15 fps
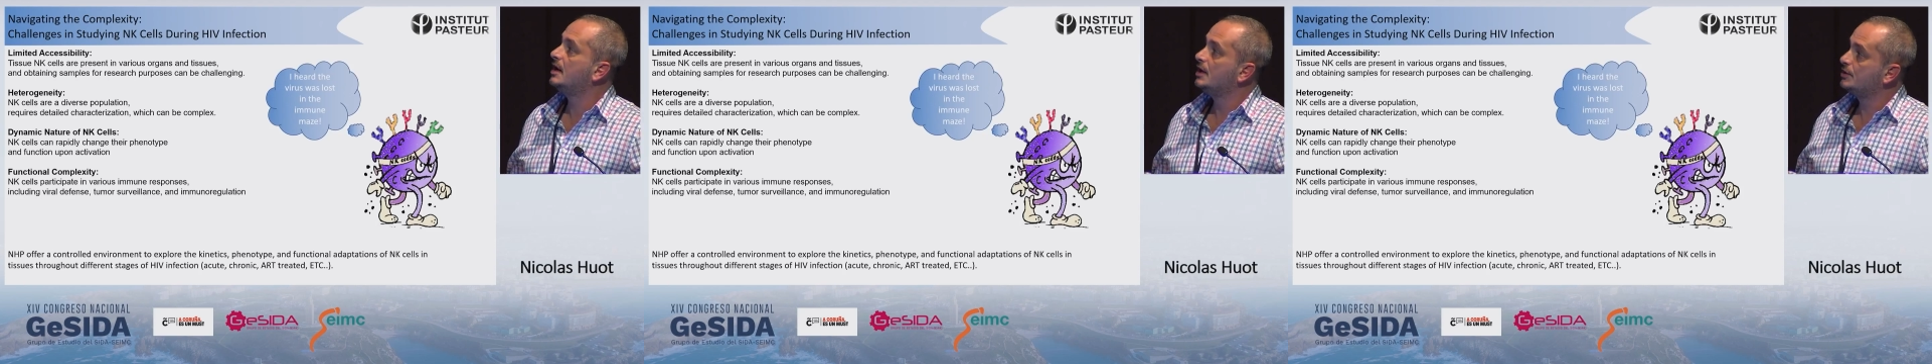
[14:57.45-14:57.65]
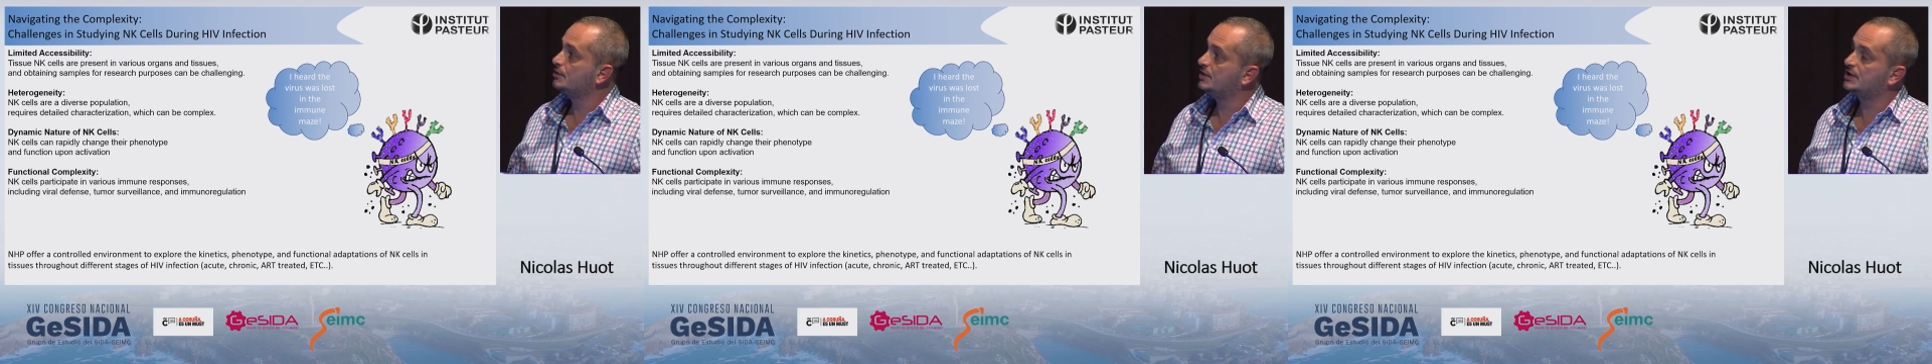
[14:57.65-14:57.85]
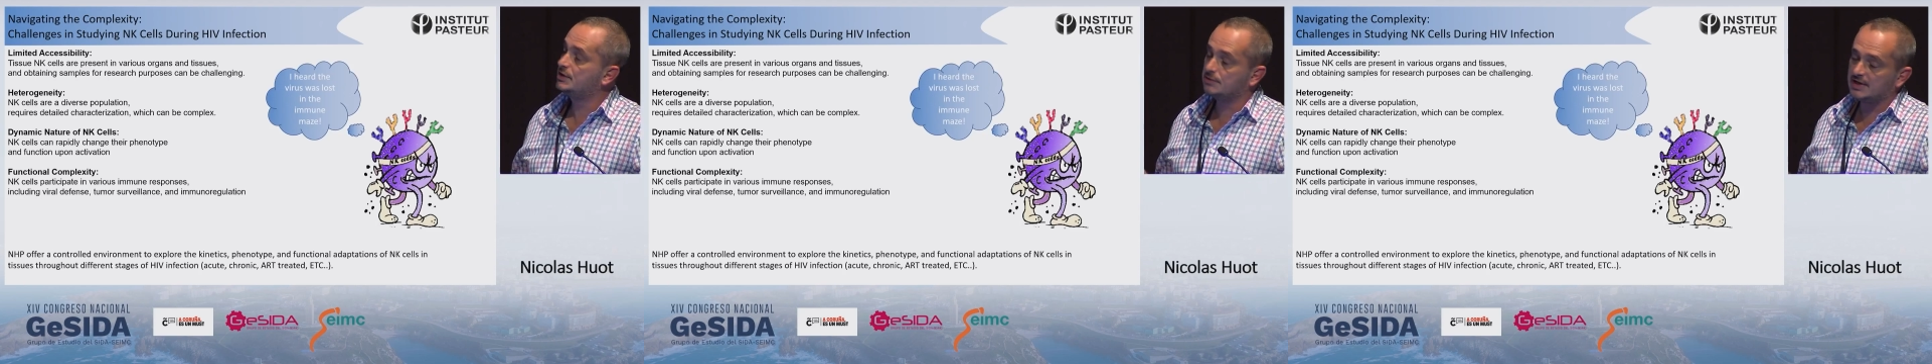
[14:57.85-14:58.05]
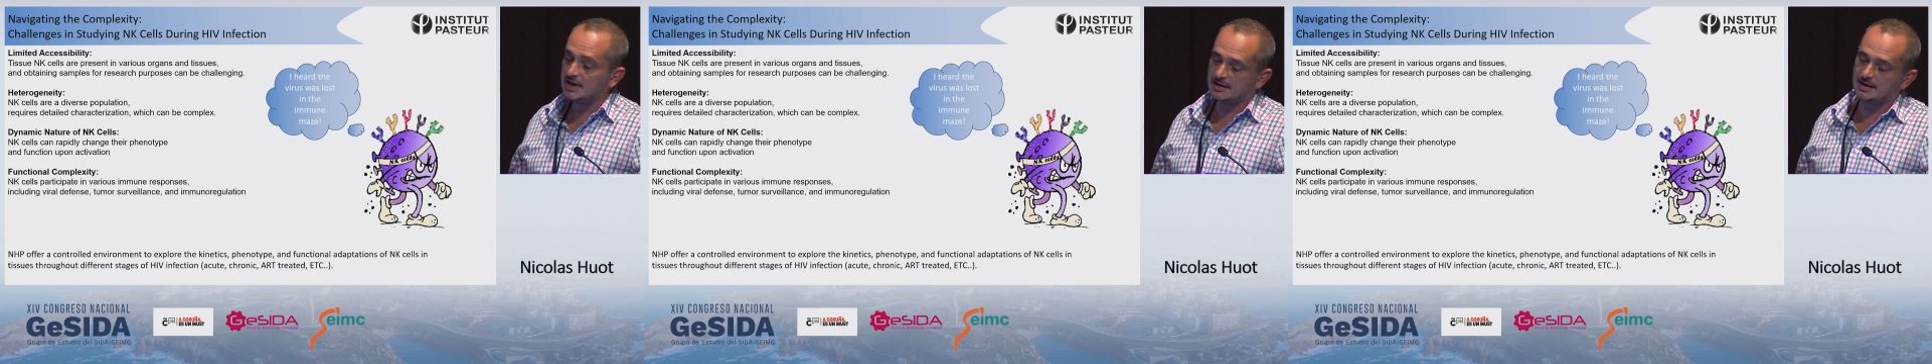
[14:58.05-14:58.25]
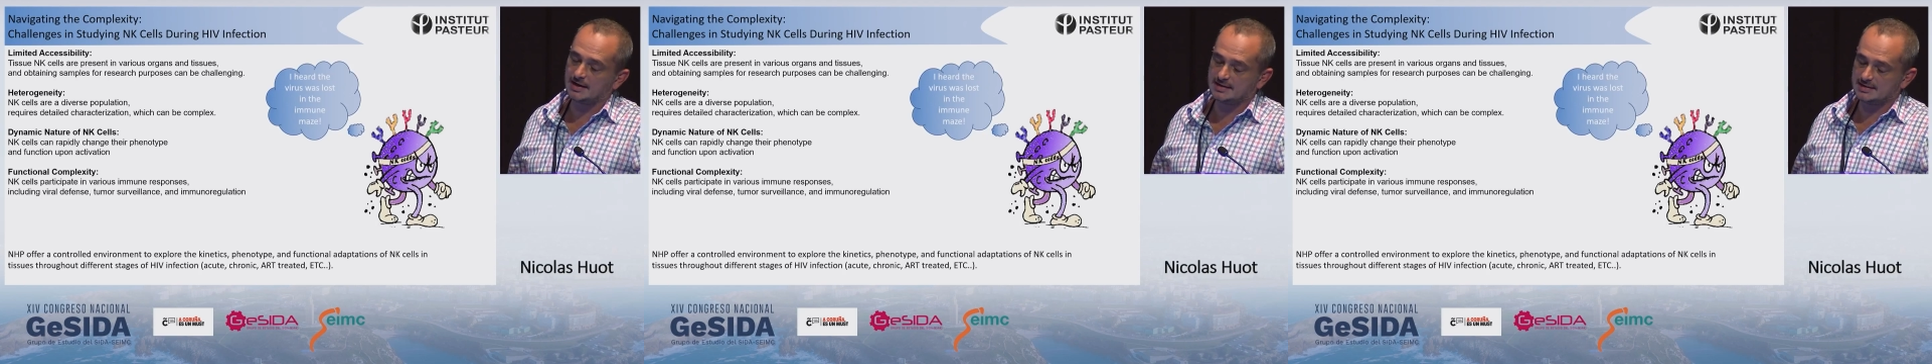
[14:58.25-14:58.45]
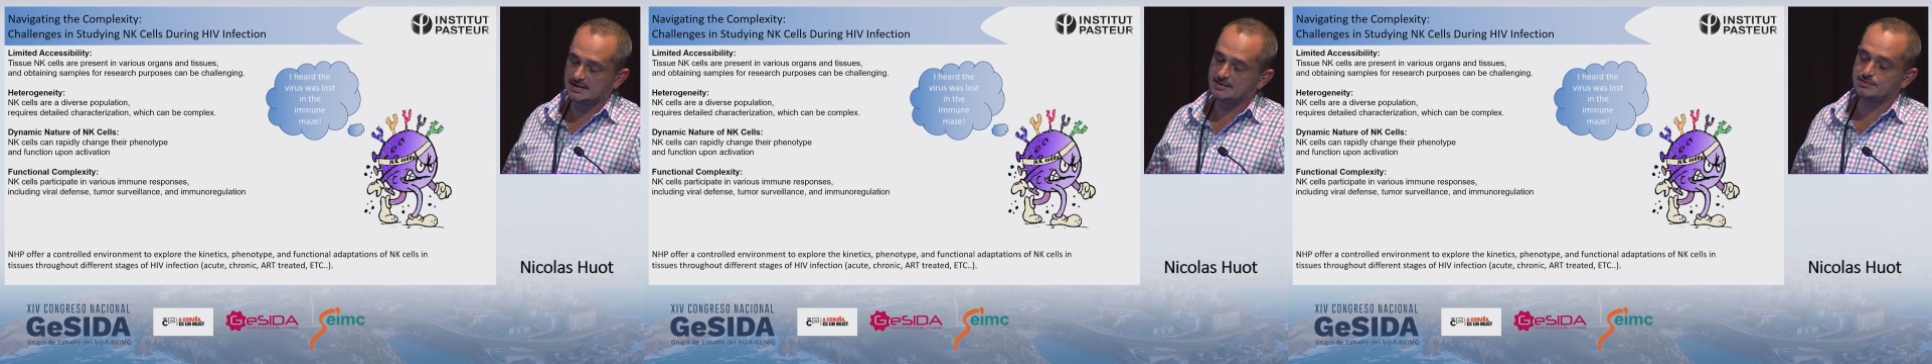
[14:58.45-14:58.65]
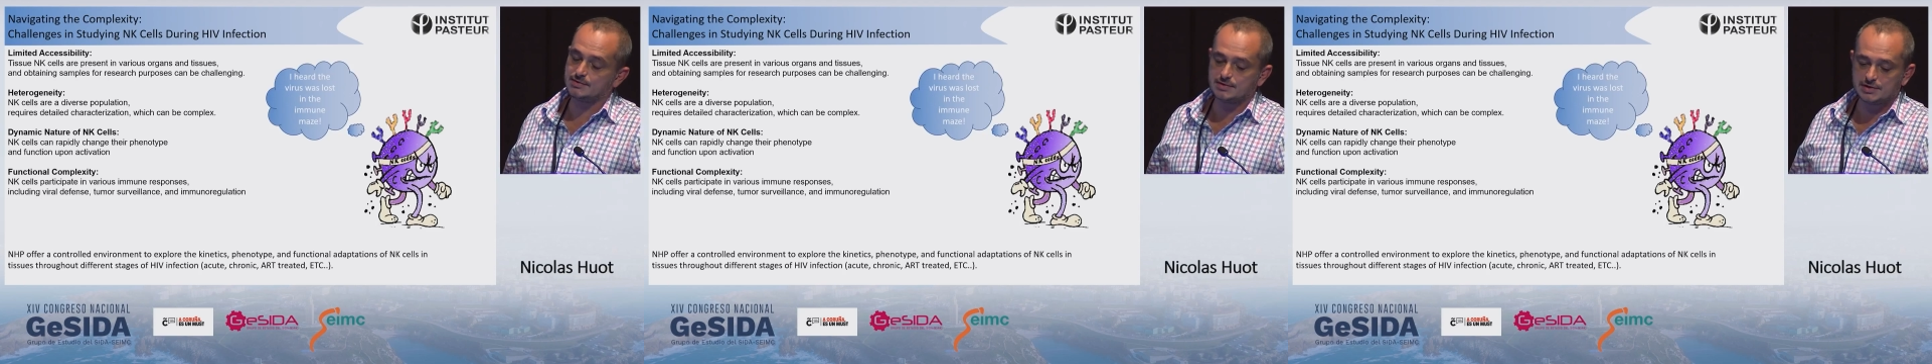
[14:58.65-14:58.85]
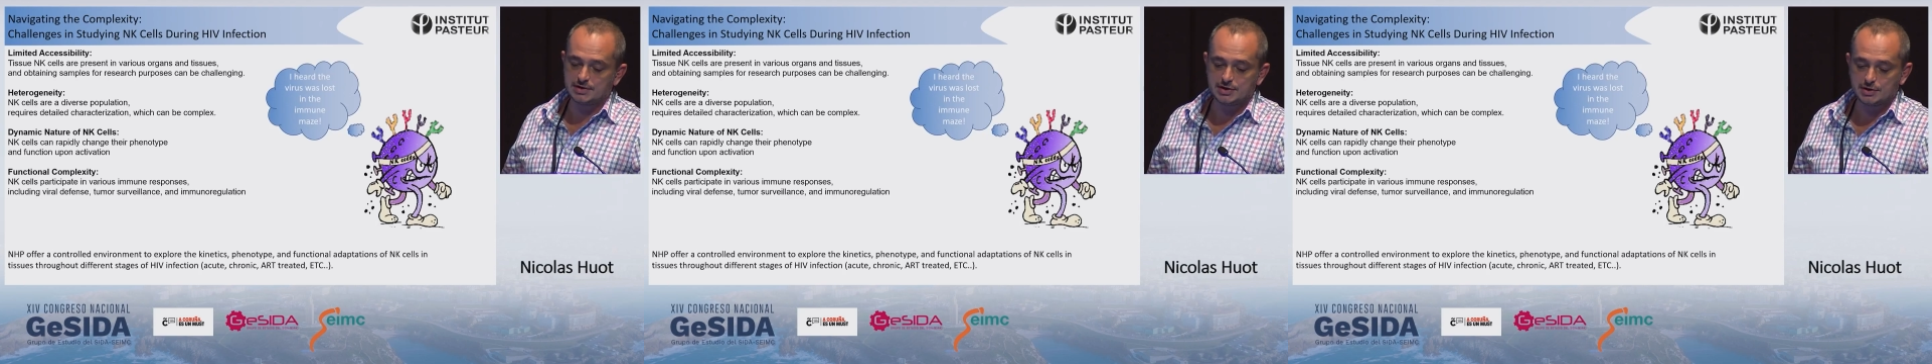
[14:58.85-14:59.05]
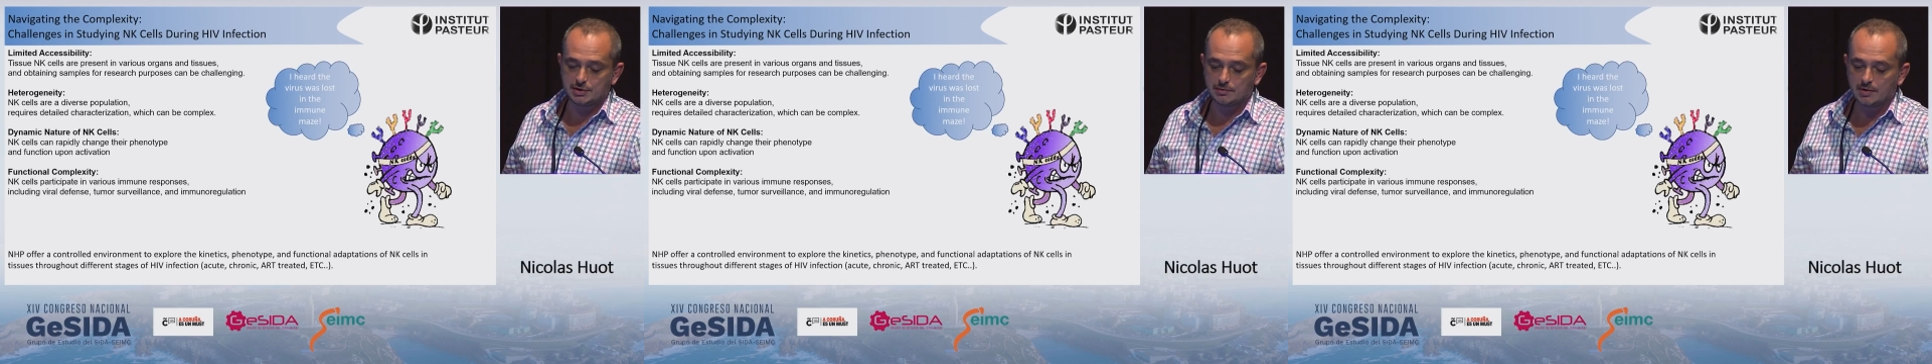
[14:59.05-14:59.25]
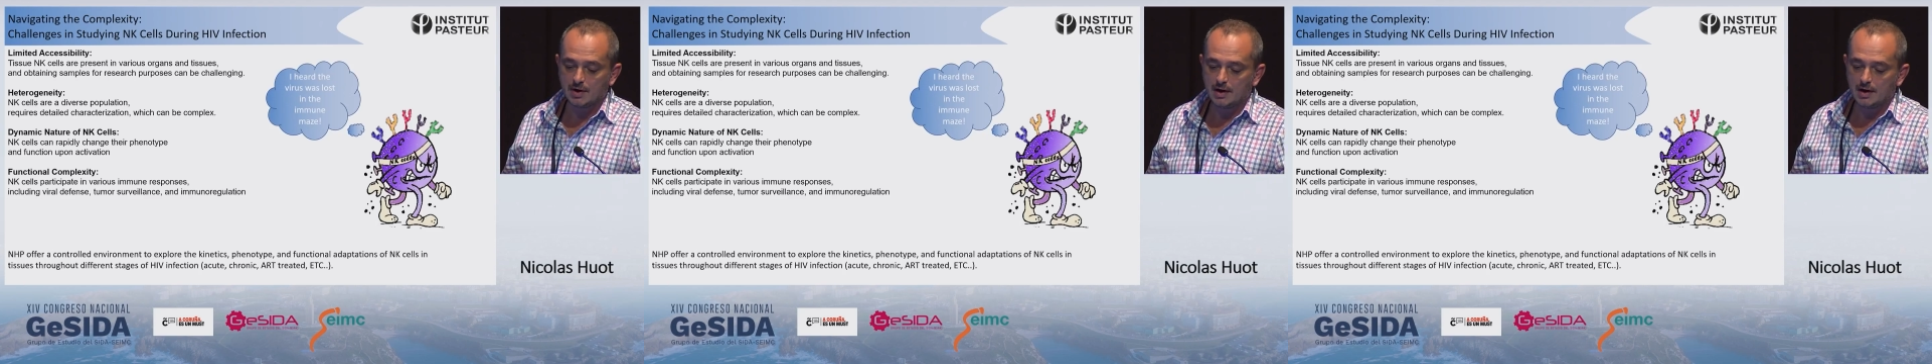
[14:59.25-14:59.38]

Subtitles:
you need to get access to the tissue.